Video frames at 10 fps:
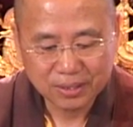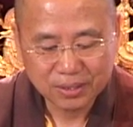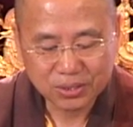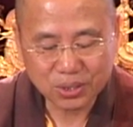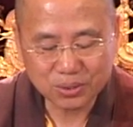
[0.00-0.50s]

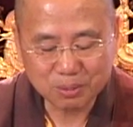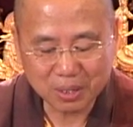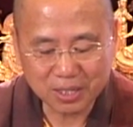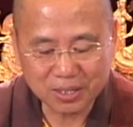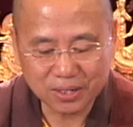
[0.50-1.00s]
So the
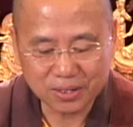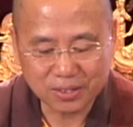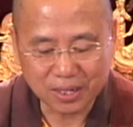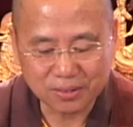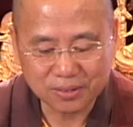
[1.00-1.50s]
meditator
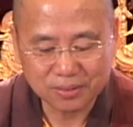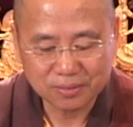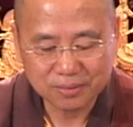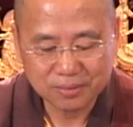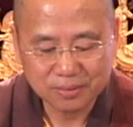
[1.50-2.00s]
says,
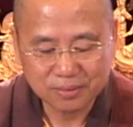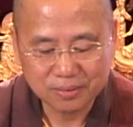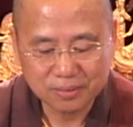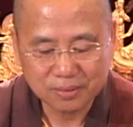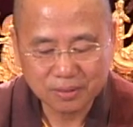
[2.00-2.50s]

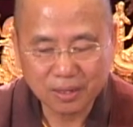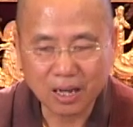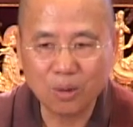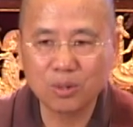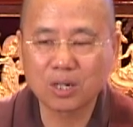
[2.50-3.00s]

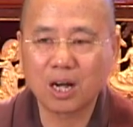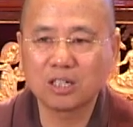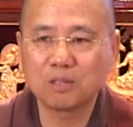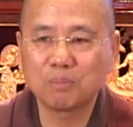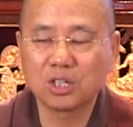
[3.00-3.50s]
I want to
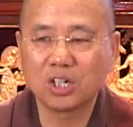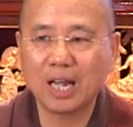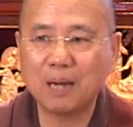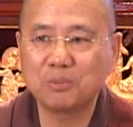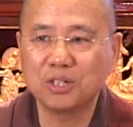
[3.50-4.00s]
contemplate an
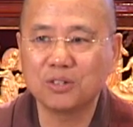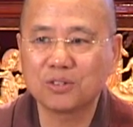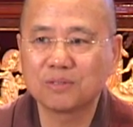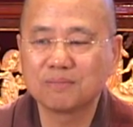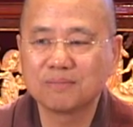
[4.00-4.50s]

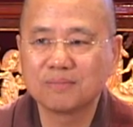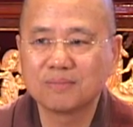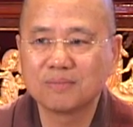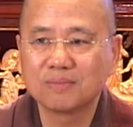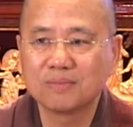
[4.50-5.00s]
emptiness.
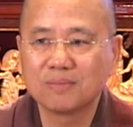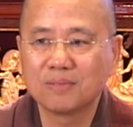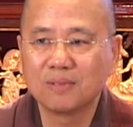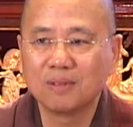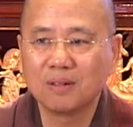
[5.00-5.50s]

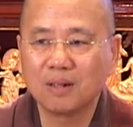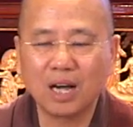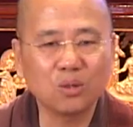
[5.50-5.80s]
I